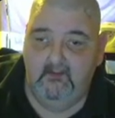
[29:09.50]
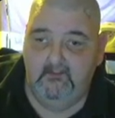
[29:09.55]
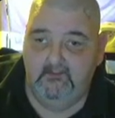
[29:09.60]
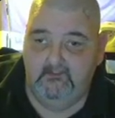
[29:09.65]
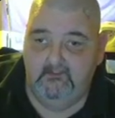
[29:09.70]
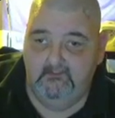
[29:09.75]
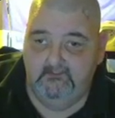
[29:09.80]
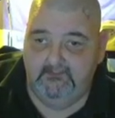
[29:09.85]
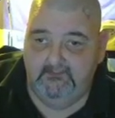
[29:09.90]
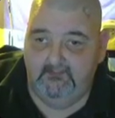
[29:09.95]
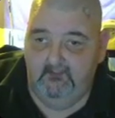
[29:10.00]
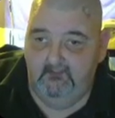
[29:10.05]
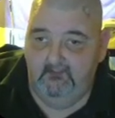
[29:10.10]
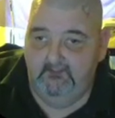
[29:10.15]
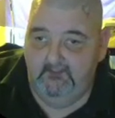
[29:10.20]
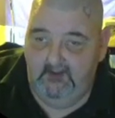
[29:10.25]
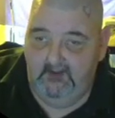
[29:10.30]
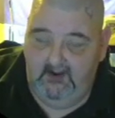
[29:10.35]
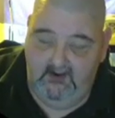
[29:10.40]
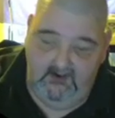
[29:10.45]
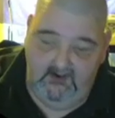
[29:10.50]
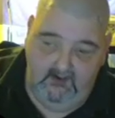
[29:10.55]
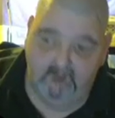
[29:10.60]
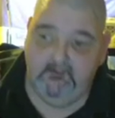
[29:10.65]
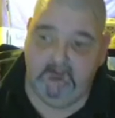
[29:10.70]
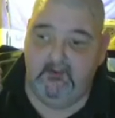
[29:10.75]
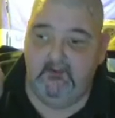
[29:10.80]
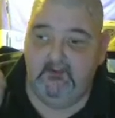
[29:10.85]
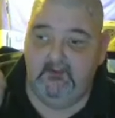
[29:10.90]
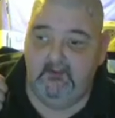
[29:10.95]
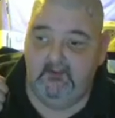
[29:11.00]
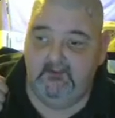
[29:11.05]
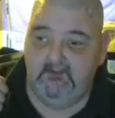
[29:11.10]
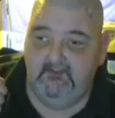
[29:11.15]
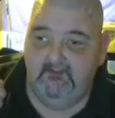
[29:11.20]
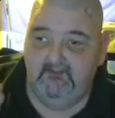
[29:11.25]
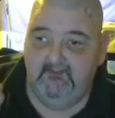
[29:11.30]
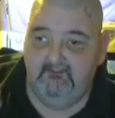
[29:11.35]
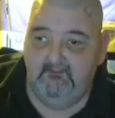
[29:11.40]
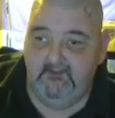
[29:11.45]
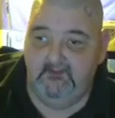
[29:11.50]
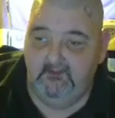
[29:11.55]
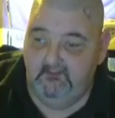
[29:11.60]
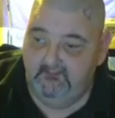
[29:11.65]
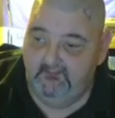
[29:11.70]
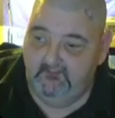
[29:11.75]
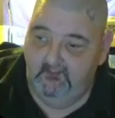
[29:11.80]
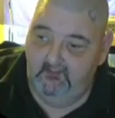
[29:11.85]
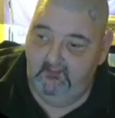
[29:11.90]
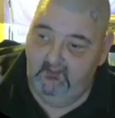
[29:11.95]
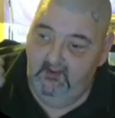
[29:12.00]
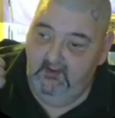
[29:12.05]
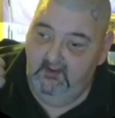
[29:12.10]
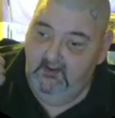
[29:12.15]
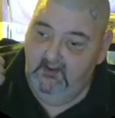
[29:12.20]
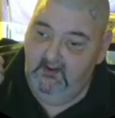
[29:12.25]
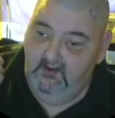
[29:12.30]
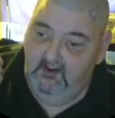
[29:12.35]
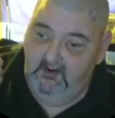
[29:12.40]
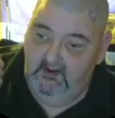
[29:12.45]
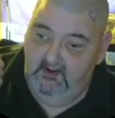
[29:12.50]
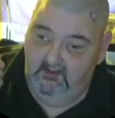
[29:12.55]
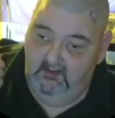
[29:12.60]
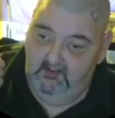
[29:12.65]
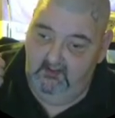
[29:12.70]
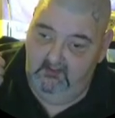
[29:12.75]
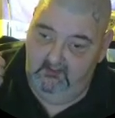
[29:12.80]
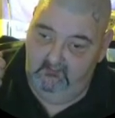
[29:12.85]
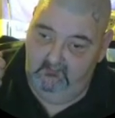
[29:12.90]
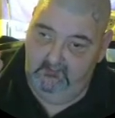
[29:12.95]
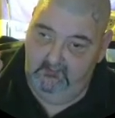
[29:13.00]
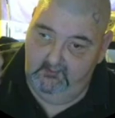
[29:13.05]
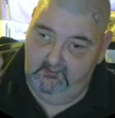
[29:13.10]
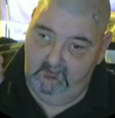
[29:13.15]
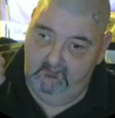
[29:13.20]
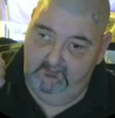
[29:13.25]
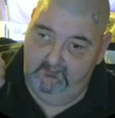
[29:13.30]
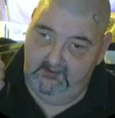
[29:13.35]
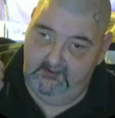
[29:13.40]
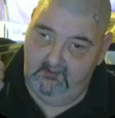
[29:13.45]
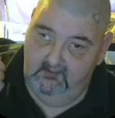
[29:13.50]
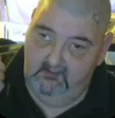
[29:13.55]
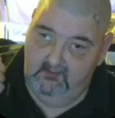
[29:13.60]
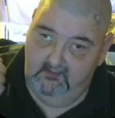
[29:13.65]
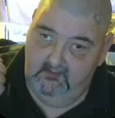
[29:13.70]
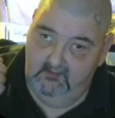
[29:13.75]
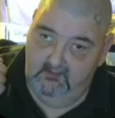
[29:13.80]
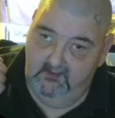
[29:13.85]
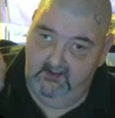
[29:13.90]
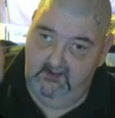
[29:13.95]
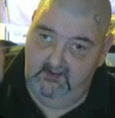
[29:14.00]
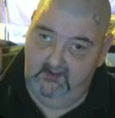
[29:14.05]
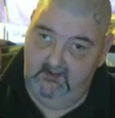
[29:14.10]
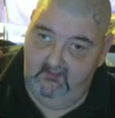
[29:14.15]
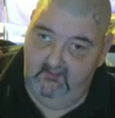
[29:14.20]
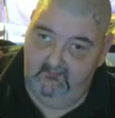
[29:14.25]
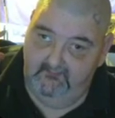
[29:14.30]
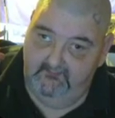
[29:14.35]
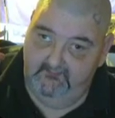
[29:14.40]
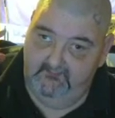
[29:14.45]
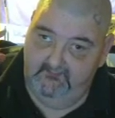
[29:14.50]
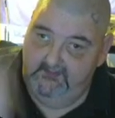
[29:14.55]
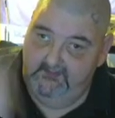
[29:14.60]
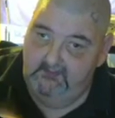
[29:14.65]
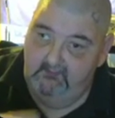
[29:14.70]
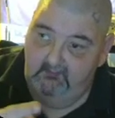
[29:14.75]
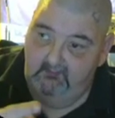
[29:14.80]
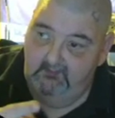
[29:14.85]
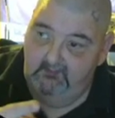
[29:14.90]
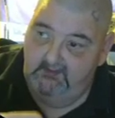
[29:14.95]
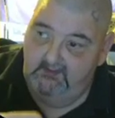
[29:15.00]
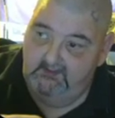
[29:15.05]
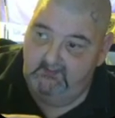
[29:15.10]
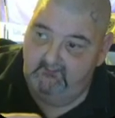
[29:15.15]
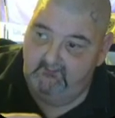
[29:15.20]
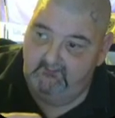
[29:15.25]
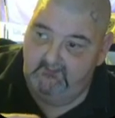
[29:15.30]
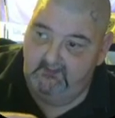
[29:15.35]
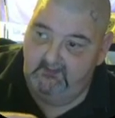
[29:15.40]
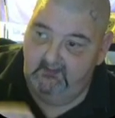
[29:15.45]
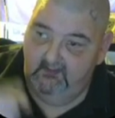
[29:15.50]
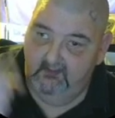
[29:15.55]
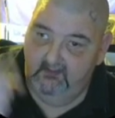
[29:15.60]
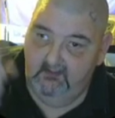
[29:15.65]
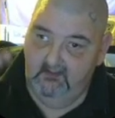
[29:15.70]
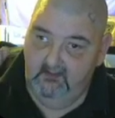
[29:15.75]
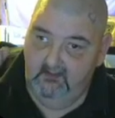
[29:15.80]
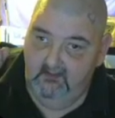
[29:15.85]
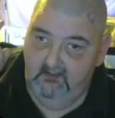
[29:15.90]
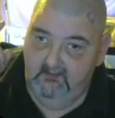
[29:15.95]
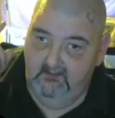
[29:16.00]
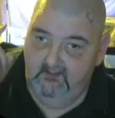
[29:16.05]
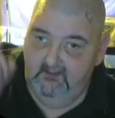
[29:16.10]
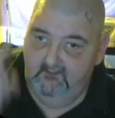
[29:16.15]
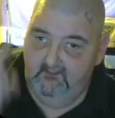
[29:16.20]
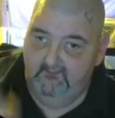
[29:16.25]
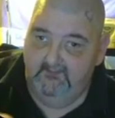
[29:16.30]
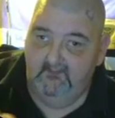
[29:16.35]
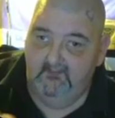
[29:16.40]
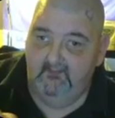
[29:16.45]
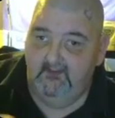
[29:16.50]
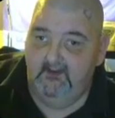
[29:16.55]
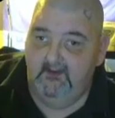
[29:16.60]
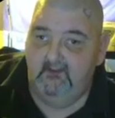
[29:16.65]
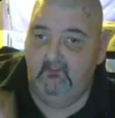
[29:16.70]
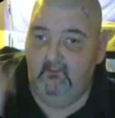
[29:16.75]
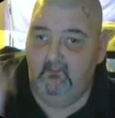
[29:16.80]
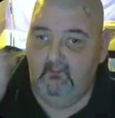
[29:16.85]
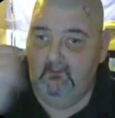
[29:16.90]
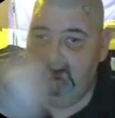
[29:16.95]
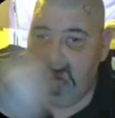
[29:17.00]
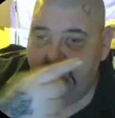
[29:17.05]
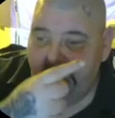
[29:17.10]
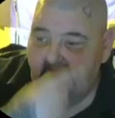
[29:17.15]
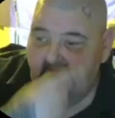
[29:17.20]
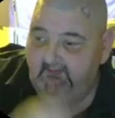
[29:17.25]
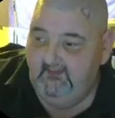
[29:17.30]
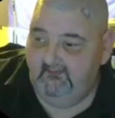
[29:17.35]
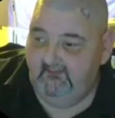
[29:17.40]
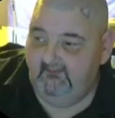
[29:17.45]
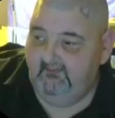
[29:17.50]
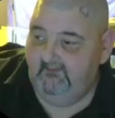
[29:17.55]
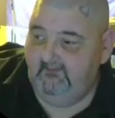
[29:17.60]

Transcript: So I am gonna cook in this video. So we're gonna pickle, and I'll see you when I get there. Until then, watch this.